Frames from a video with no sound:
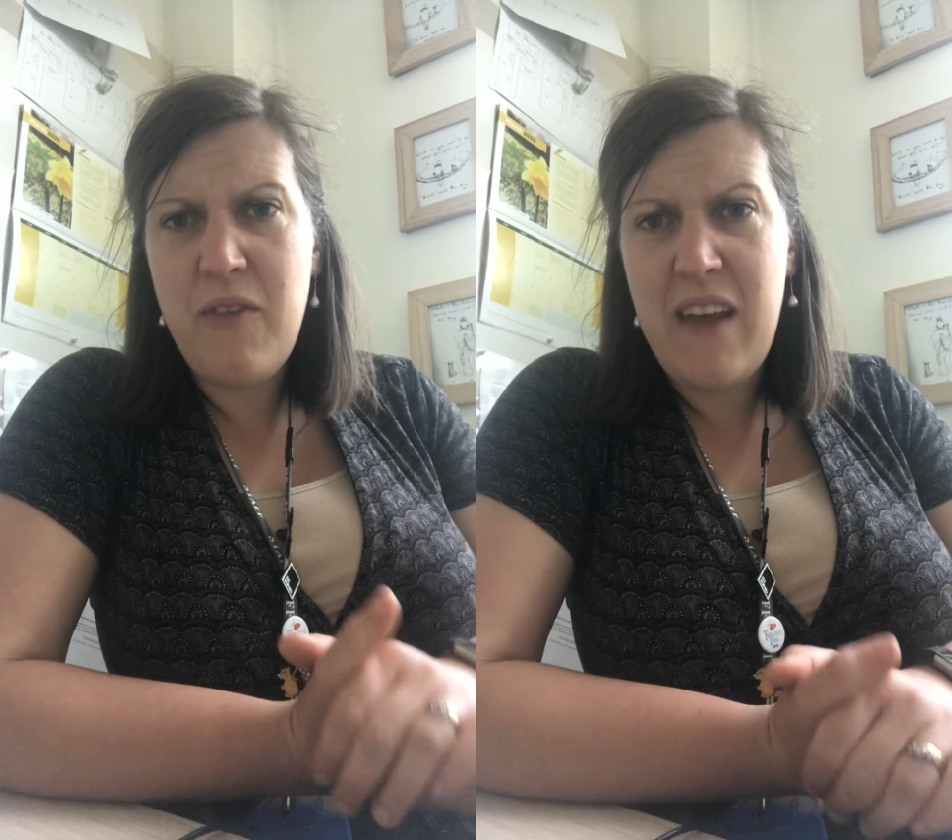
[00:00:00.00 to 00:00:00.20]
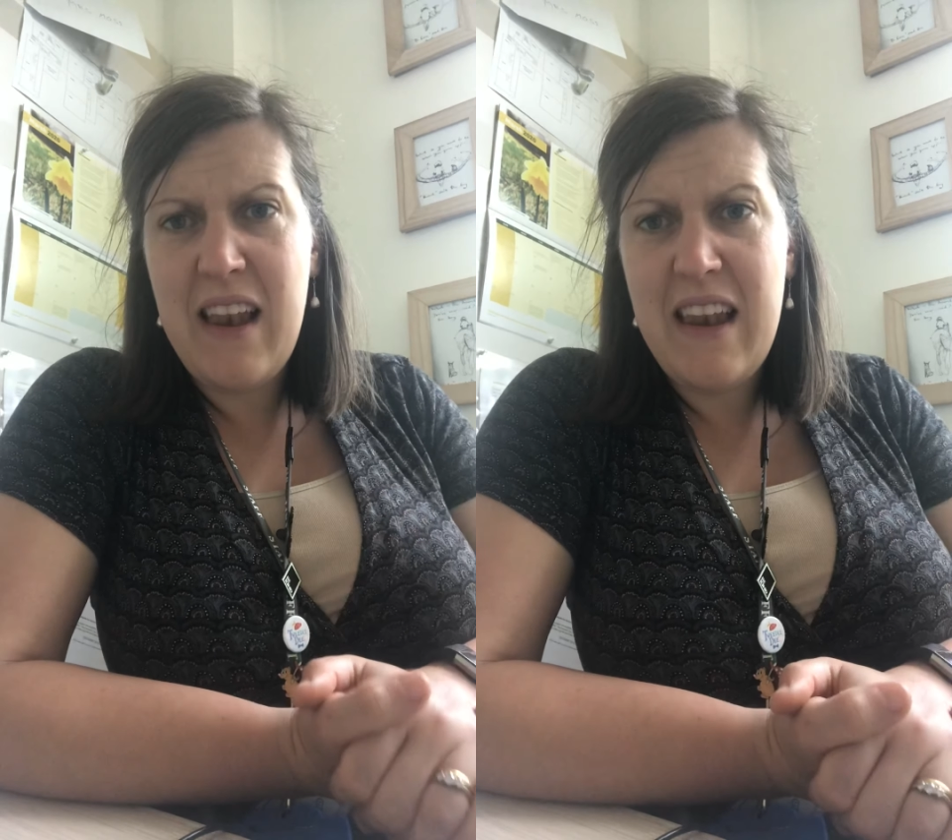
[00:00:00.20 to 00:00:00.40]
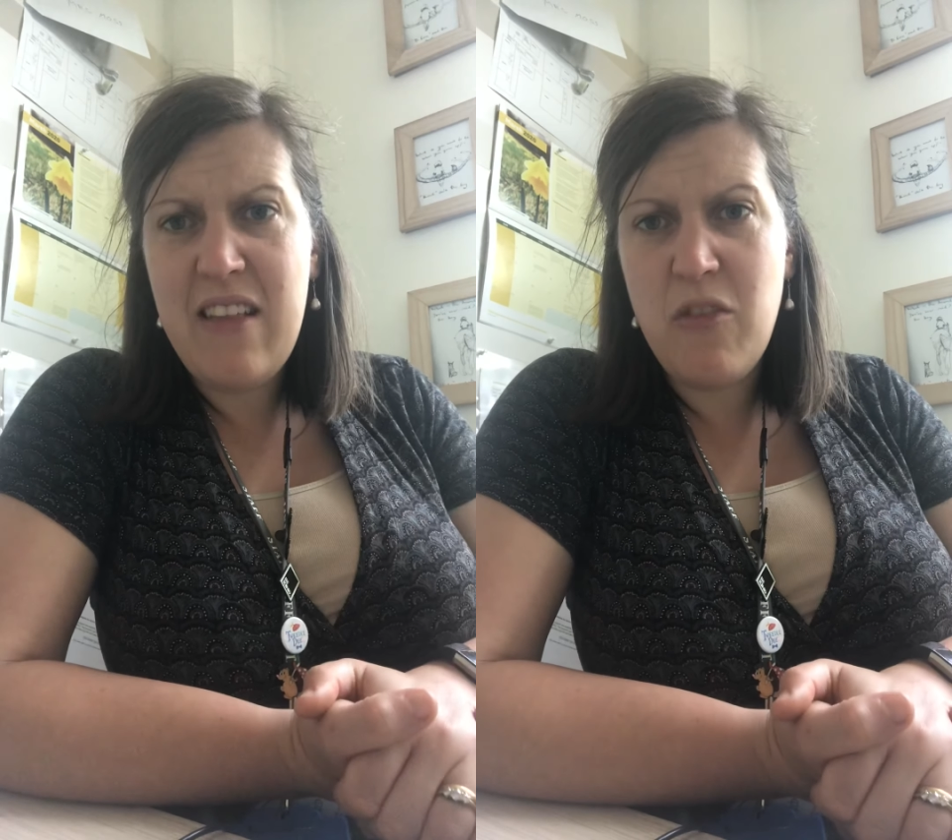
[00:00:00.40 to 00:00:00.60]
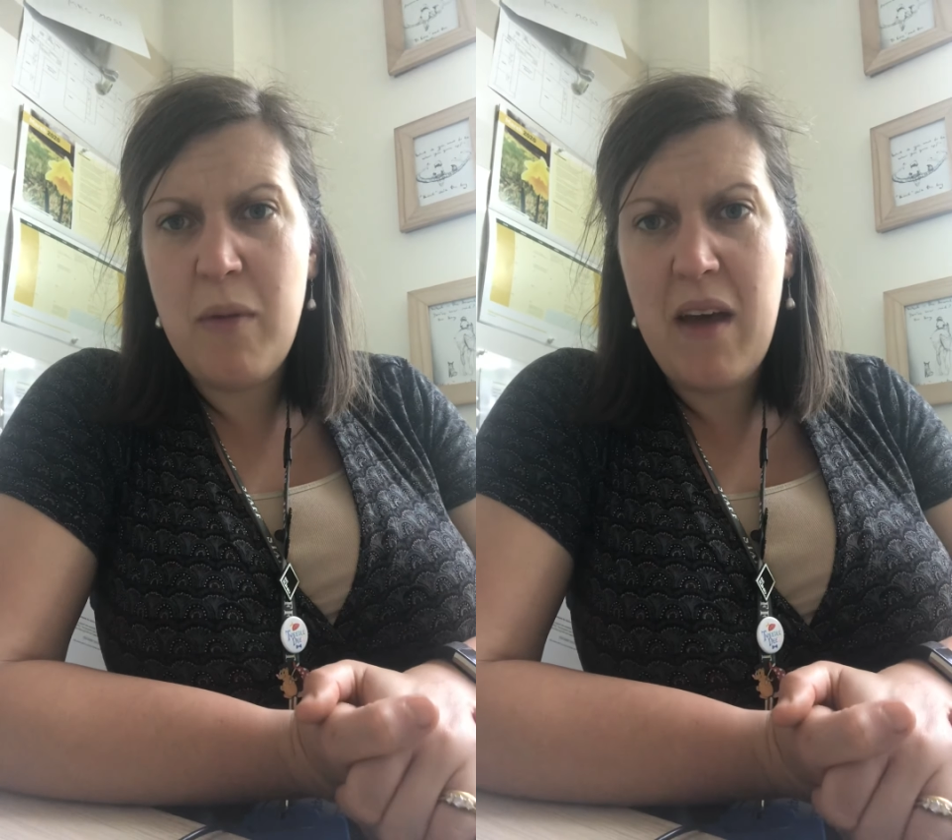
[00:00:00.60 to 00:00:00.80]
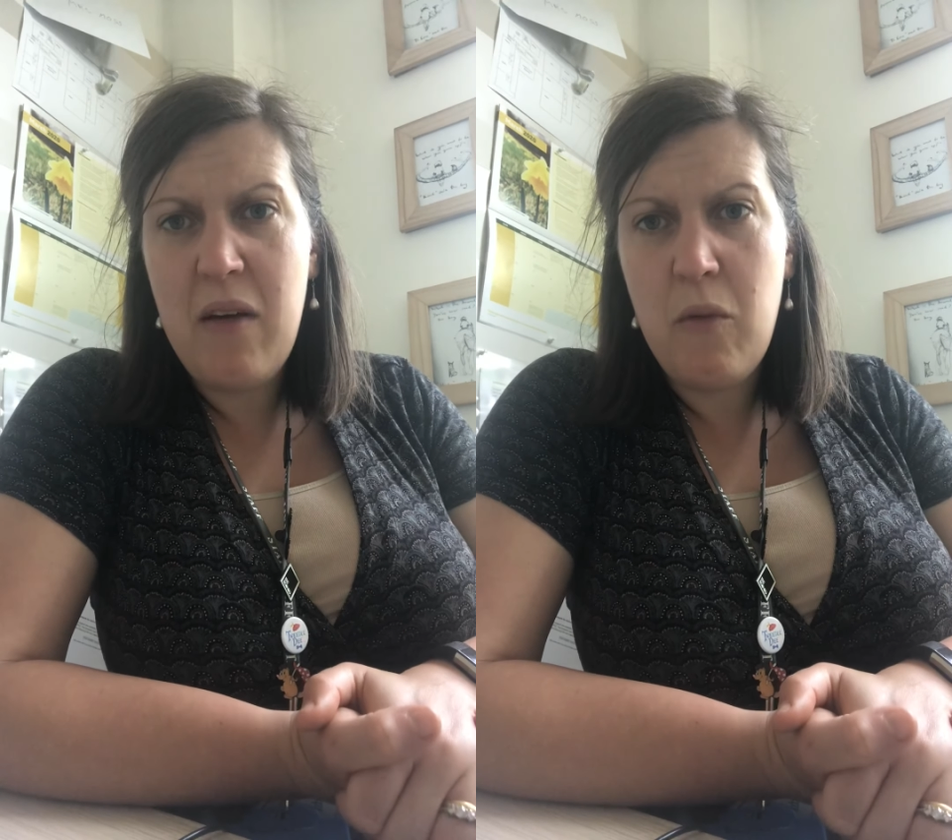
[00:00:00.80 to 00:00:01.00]
feel a little
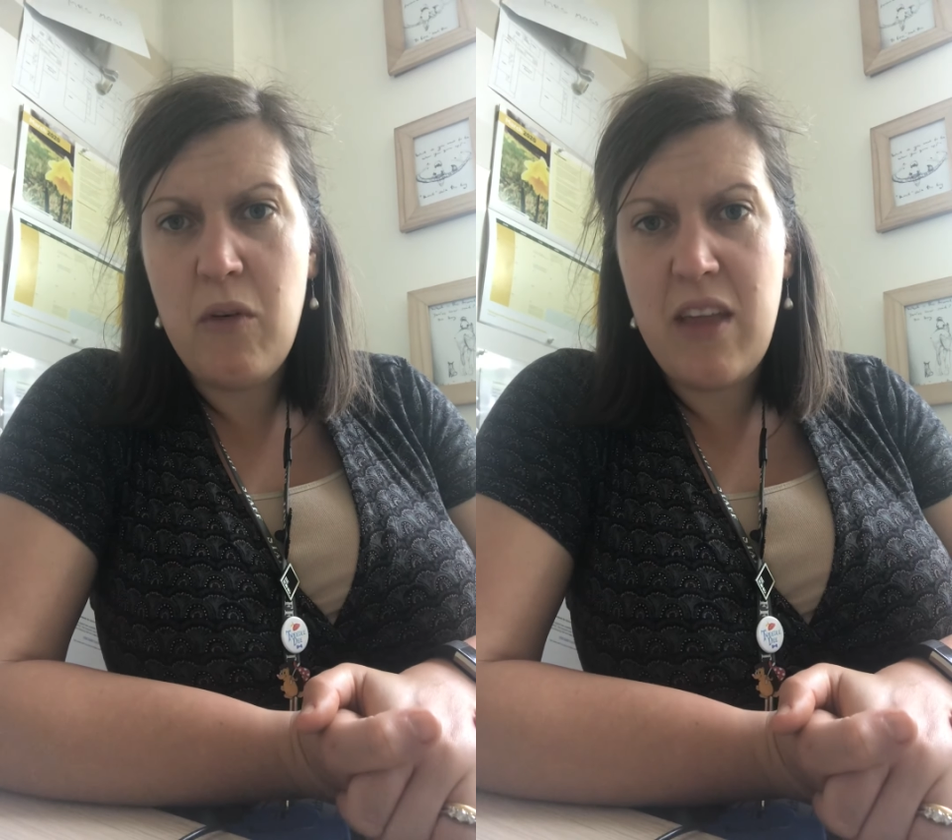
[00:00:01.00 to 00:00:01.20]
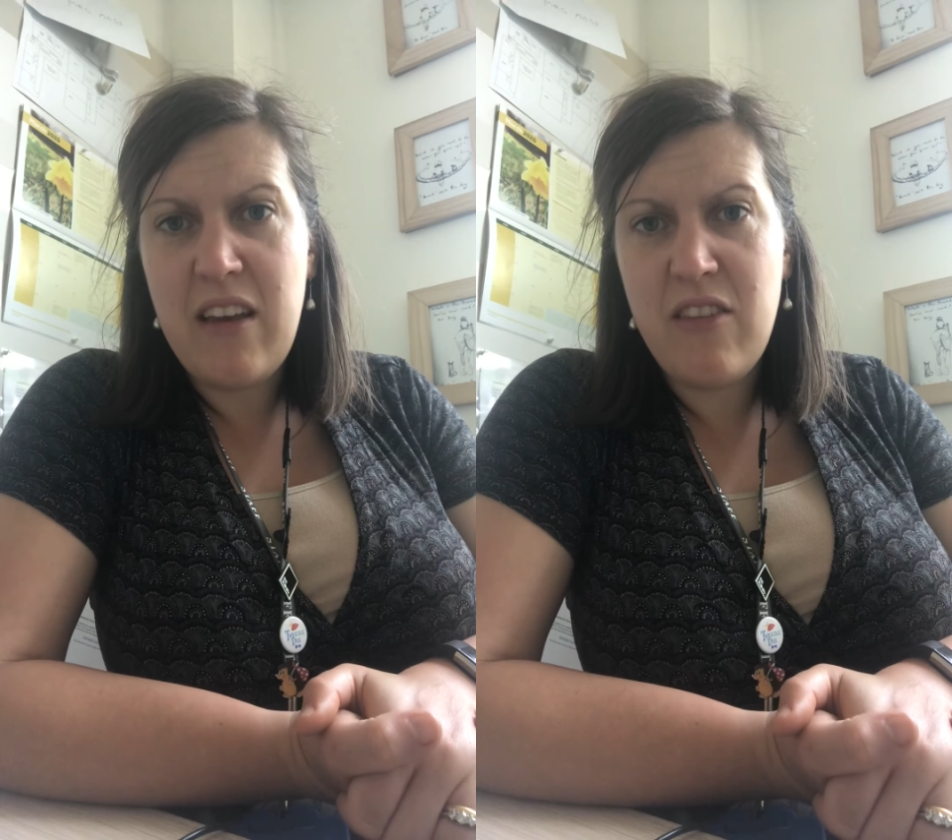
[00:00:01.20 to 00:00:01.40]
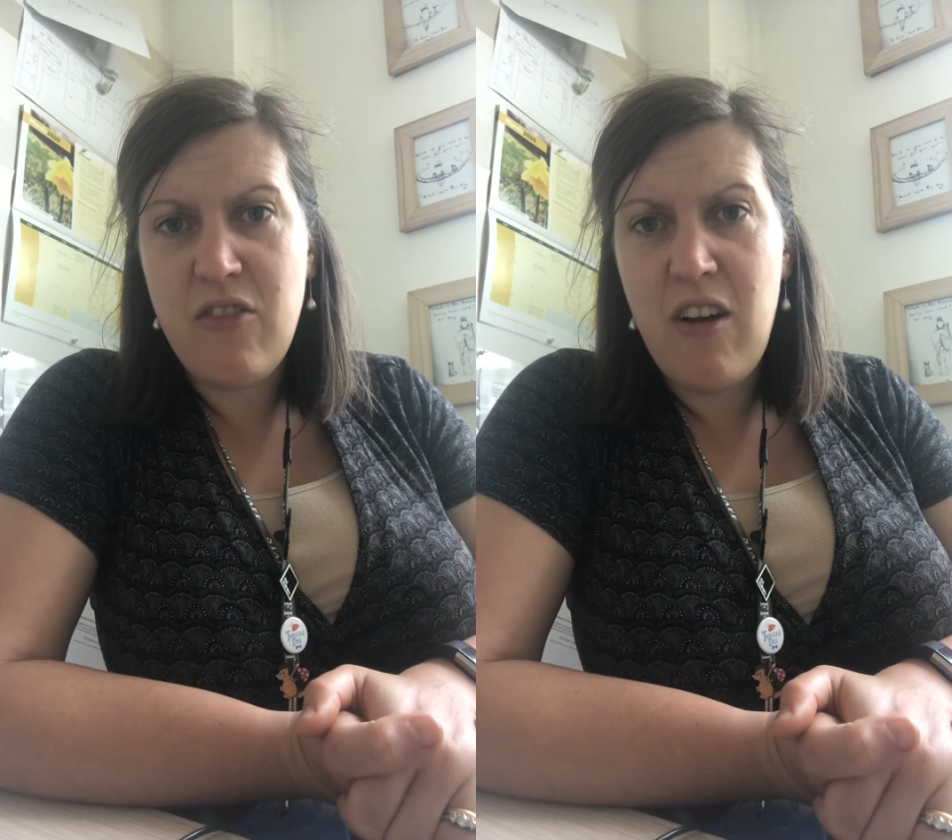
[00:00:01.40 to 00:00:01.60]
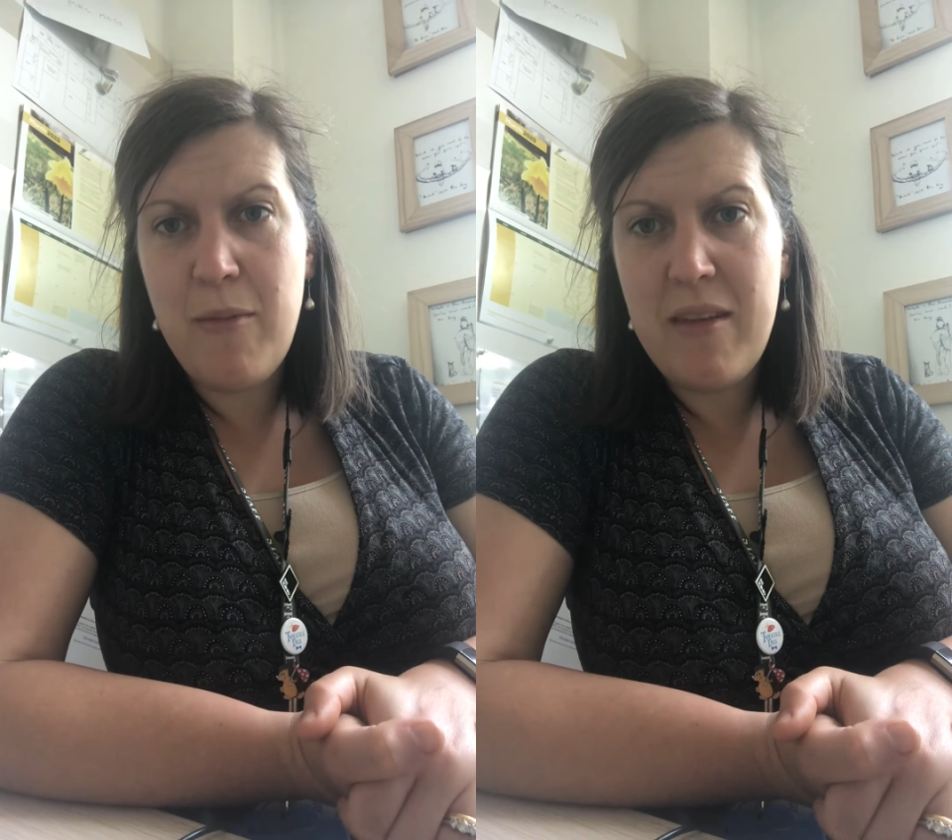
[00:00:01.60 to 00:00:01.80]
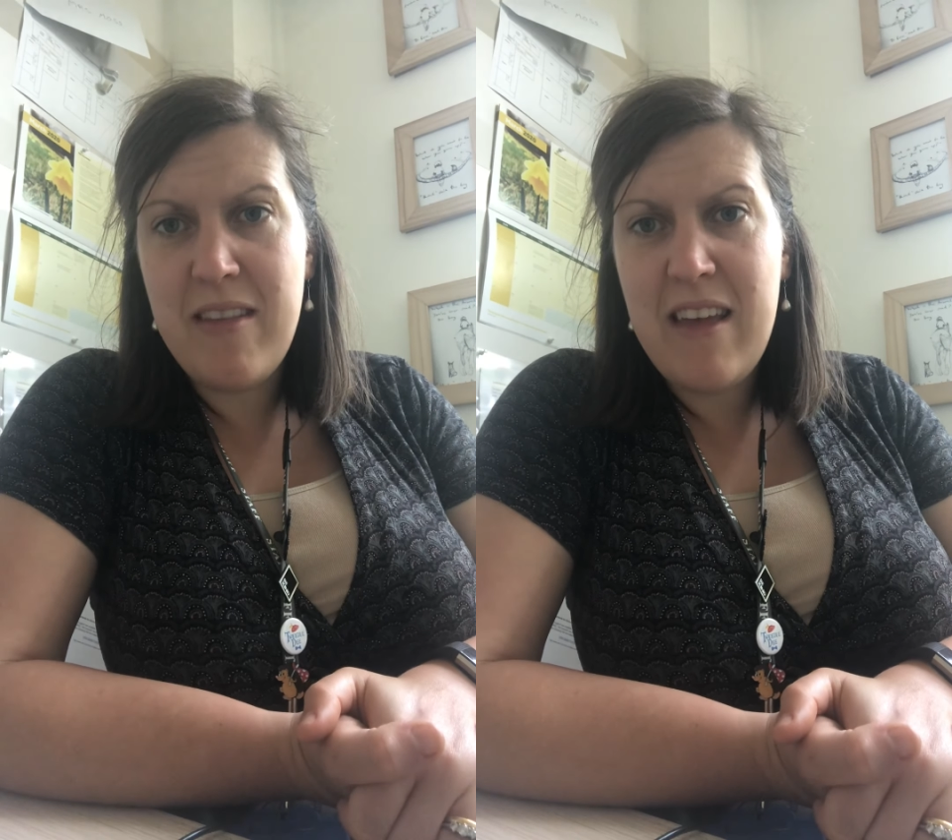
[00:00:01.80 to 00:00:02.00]
bit what they
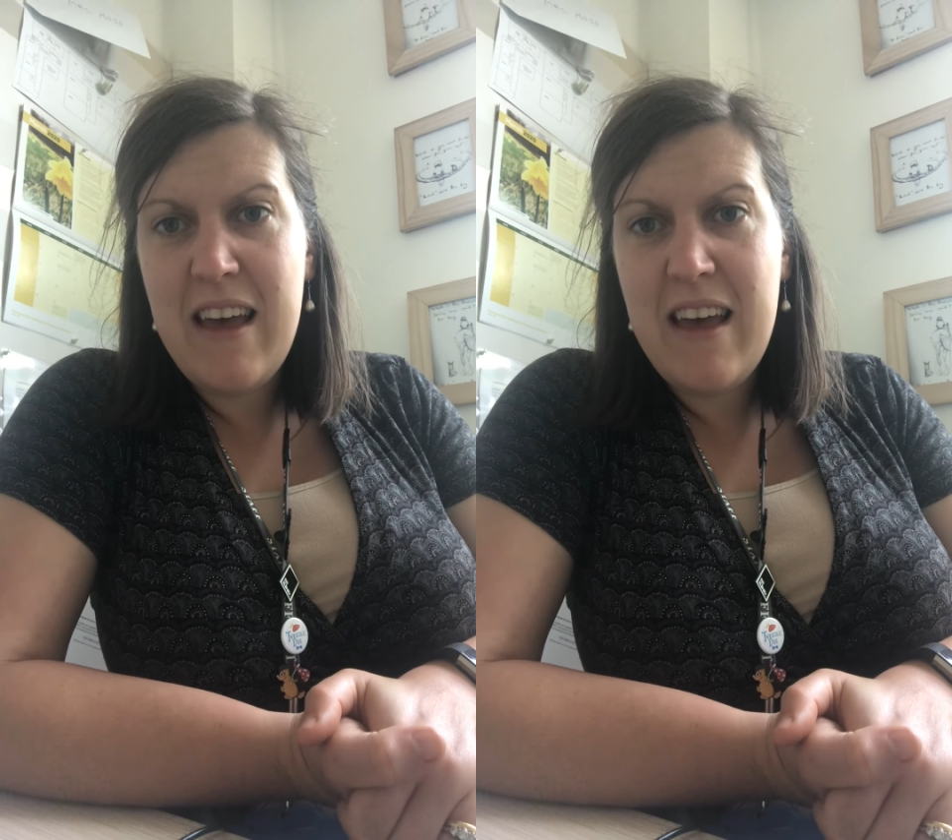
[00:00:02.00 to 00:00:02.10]
described as